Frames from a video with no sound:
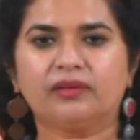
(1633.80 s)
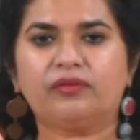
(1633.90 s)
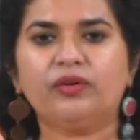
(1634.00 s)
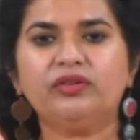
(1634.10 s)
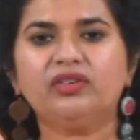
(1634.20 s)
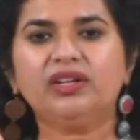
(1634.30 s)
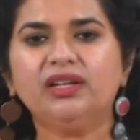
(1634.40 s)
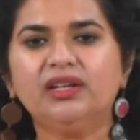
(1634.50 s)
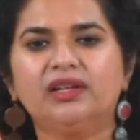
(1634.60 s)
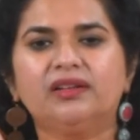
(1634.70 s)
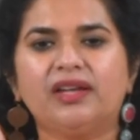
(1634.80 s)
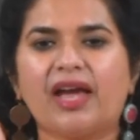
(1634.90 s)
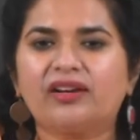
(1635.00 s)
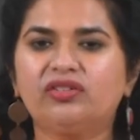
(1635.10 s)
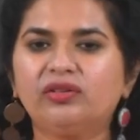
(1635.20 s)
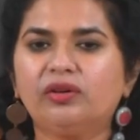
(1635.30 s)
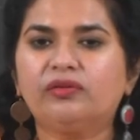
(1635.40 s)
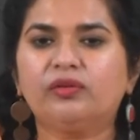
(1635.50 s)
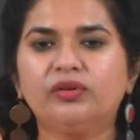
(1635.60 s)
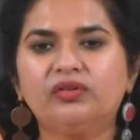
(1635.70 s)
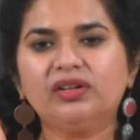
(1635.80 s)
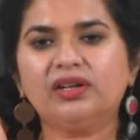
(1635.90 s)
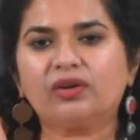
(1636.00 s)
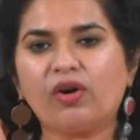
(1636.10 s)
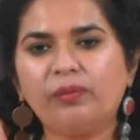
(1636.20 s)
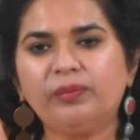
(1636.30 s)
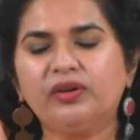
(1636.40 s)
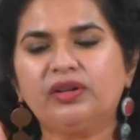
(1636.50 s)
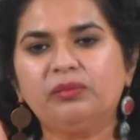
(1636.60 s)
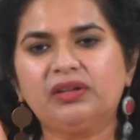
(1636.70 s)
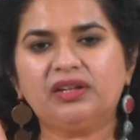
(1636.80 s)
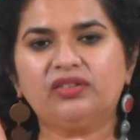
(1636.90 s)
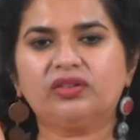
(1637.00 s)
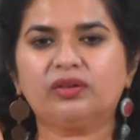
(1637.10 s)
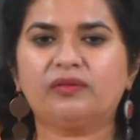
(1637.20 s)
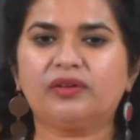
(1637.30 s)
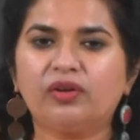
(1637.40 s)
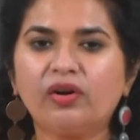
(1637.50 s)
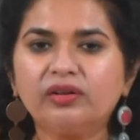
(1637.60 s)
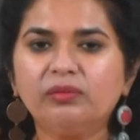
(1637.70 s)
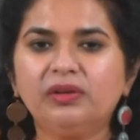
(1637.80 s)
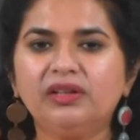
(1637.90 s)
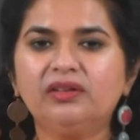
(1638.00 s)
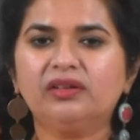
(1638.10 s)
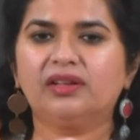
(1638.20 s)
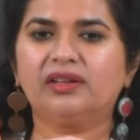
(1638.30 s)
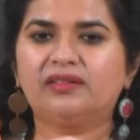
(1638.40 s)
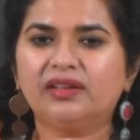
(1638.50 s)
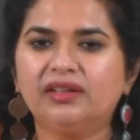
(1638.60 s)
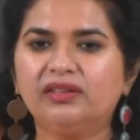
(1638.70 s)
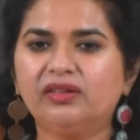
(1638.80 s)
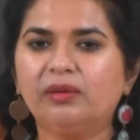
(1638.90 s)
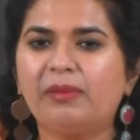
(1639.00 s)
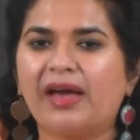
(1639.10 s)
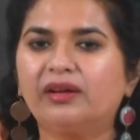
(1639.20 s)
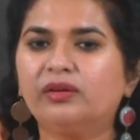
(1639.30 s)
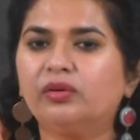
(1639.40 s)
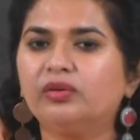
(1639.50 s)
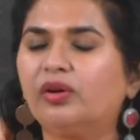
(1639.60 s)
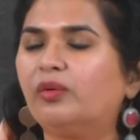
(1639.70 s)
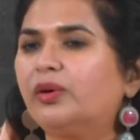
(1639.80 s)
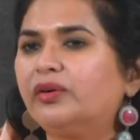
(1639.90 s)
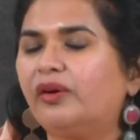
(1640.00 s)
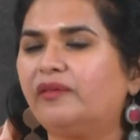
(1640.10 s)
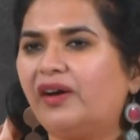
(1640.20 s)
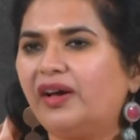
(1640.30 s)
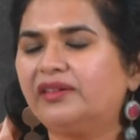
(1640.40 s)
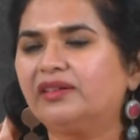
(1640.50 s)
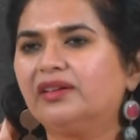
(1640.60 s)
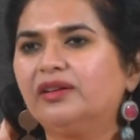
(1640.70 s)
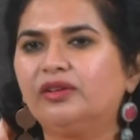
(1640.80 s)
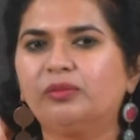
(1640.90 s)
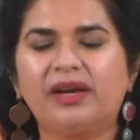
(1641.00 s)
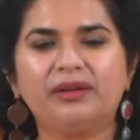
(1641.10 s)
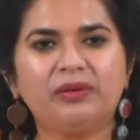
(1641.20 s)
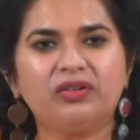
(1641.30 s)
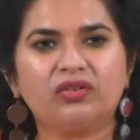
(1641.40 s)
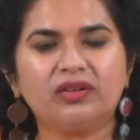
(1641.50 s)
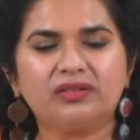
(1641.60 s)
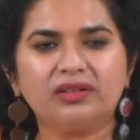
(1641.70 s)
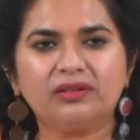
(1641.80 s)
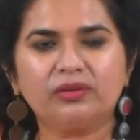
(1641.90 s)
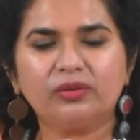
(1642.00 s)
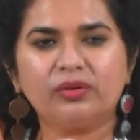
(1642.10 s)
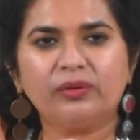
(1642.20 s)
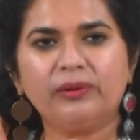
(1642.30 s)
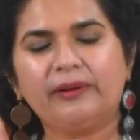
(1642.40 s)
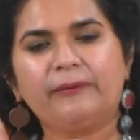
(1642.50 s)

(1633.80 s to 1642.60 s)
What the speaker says: Forgery, the action of forging a copy or imitation of a document, signature, banknote or work of art. You might be interested to know